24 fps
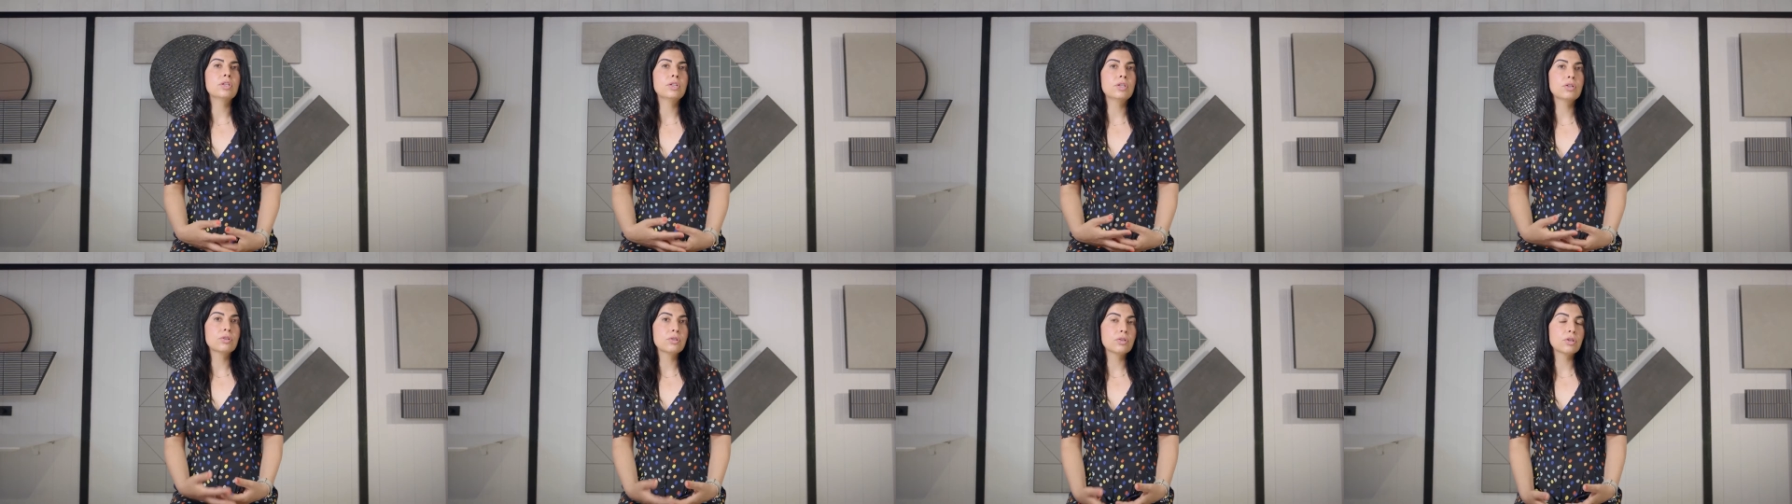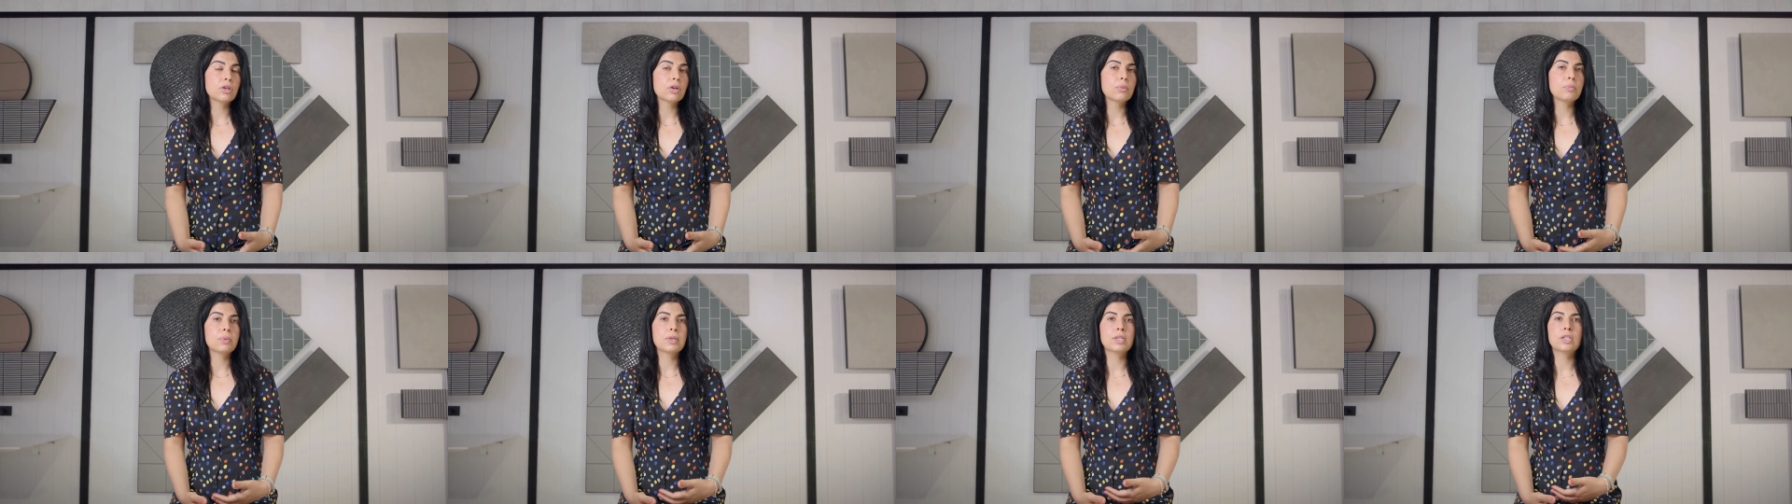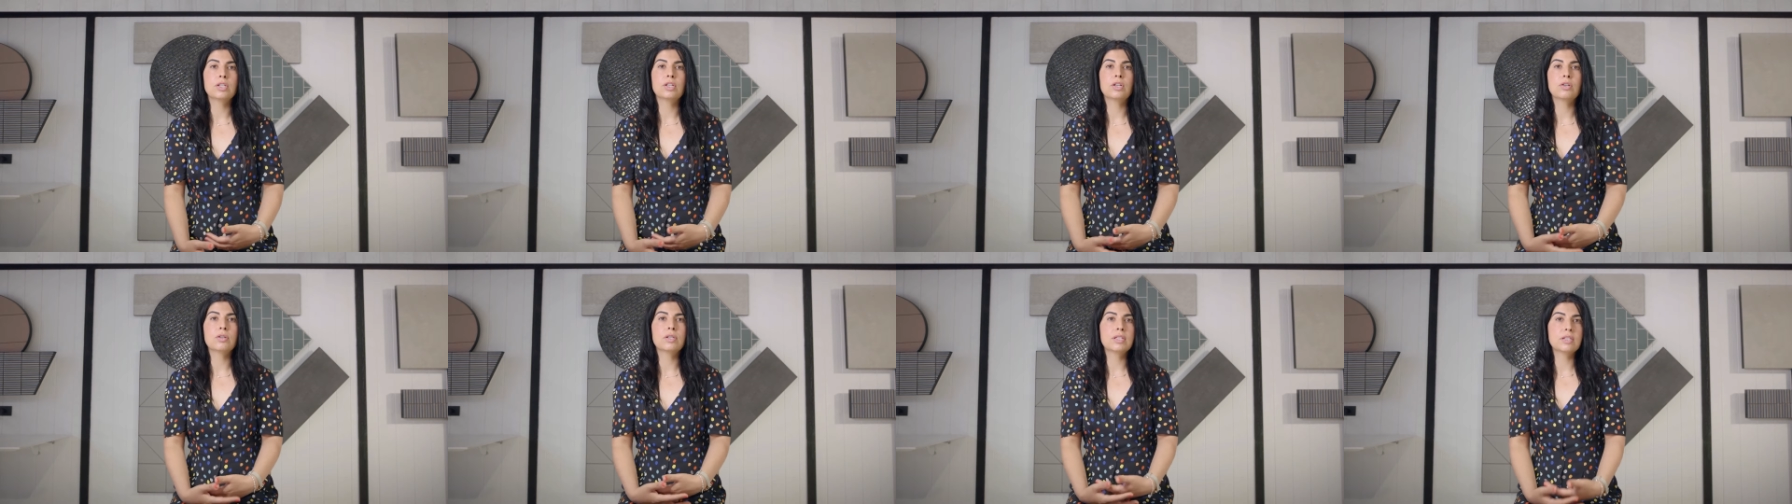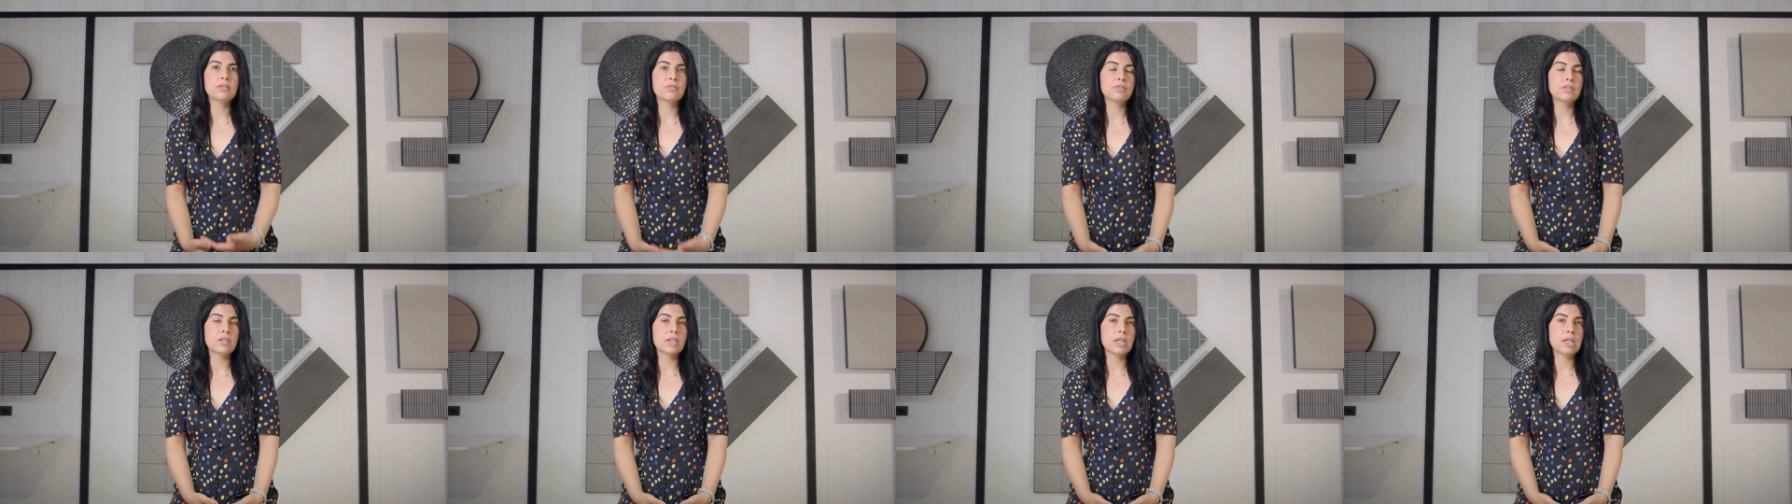Europe and you go to
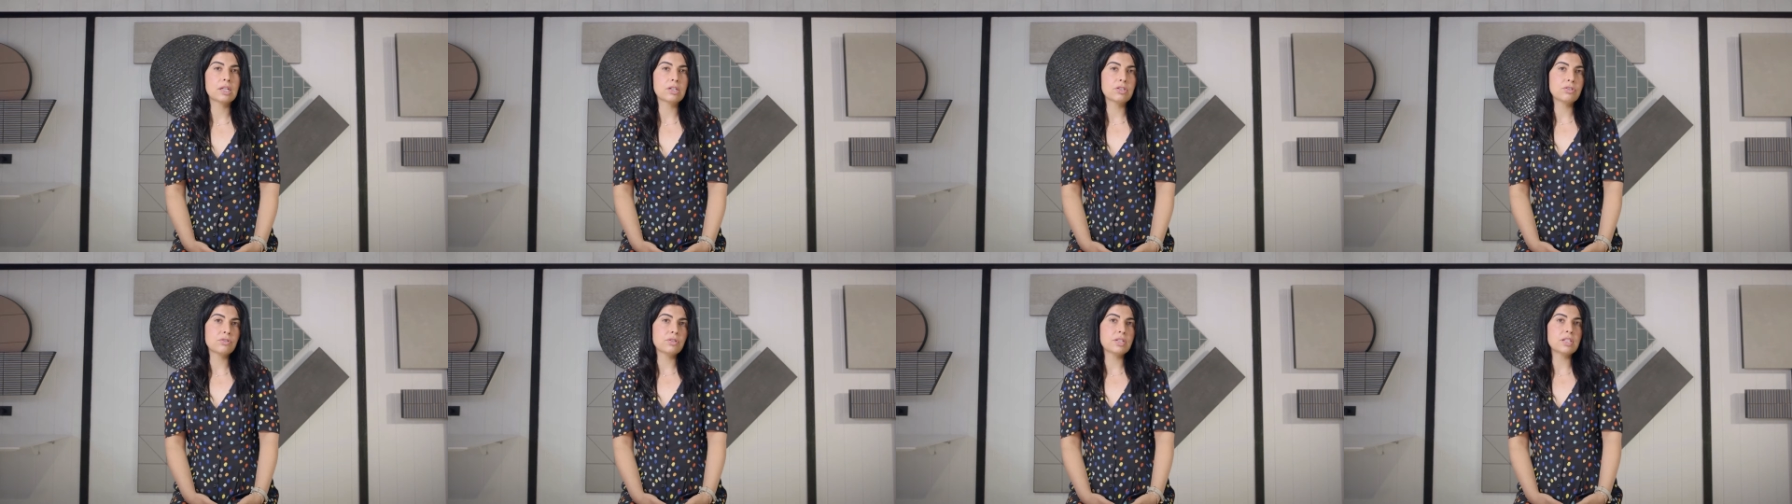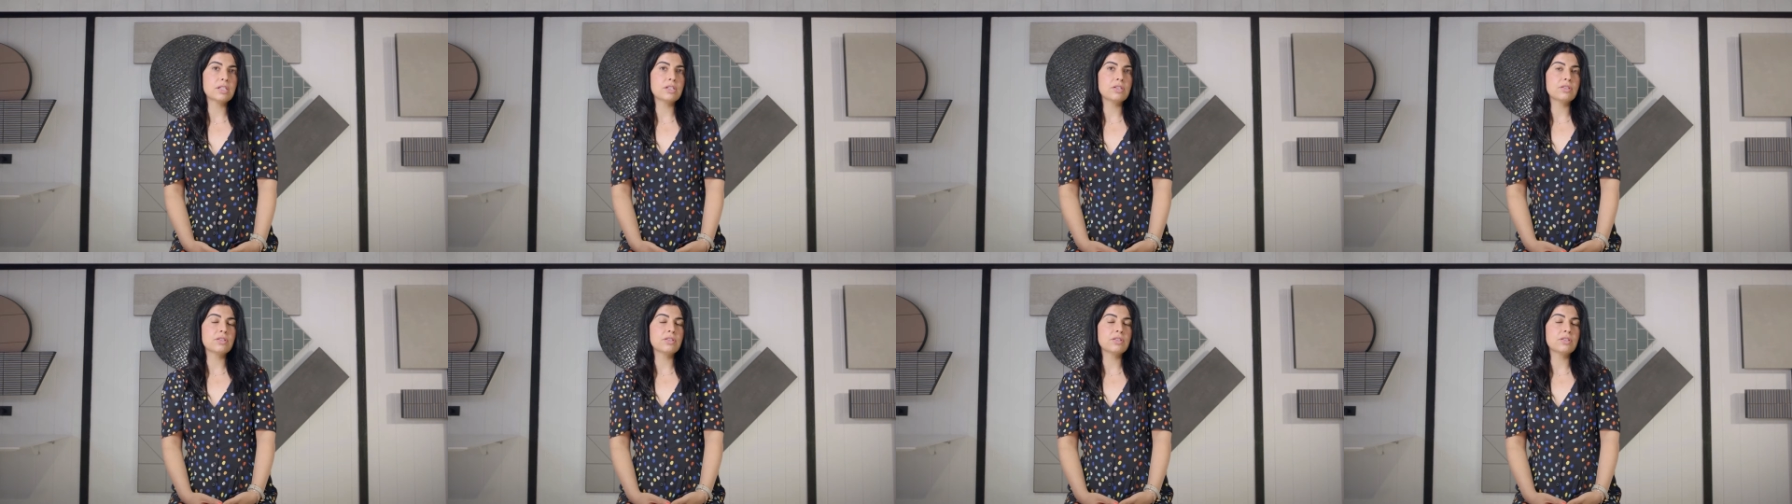different countries,